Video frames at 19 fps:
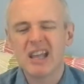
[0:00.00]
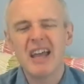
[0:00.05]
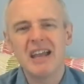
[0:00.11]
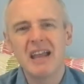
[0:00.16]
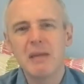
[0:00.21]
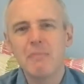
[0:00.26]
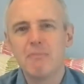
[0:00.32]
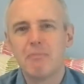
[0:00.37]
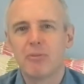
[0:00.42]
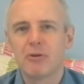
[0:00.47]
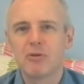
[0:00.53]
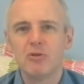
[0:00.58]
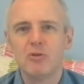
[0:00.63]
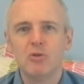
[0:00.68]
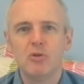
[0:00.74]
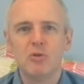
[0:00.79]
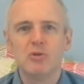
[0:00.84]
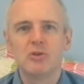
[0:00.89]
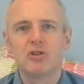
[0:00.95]
slightly
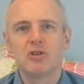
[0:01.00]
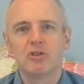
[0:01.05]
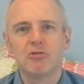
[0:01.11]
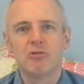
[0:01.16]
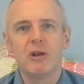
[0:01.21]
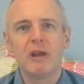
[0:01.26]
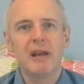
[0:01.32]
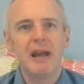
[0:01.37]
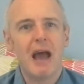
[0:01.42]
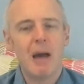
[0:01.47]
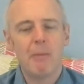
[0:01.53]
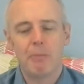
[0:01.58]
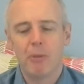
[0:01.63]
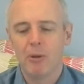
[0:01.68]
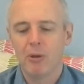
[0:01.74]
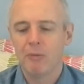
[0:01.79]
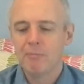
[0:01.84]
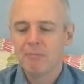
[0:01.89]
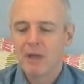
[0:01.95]
bruised green
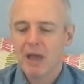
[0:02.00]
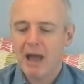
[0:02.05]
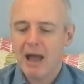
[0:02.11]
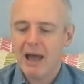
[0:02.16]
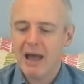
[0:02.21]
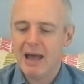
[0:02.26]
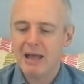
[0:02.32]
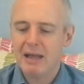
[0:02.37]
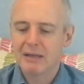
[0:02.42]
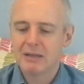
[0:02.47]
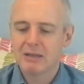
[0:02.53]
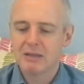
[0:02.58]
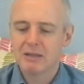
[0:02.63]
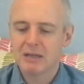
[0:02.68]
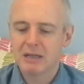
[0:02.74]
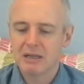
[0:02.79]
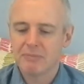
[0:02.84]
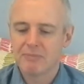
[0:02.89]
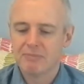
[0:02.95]
apple
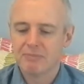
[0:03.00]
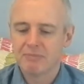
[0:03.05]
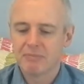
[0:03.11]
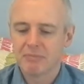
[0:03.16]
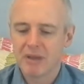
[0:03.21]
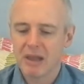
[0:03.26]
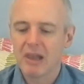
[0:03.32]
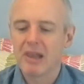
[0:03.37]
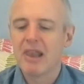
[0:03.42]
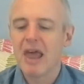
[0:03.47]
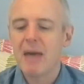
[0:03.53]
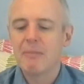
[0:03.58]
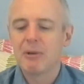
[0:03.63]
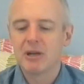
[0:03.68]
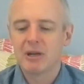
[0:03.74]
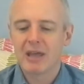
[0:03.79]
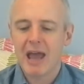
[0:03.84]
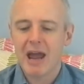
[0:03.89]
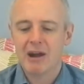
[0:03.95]
and
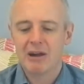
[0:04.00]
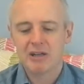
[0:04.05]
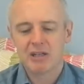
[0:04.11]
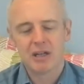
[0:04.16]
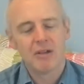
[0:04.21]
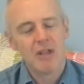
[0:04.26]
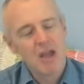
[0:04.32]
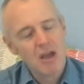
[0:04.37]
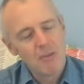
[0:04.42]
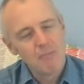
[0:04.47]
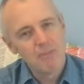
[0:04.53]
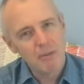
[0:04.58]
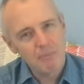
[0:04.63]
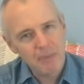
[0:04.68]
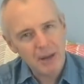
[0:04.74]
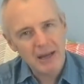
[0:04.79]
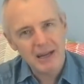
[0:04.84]
lemon character, but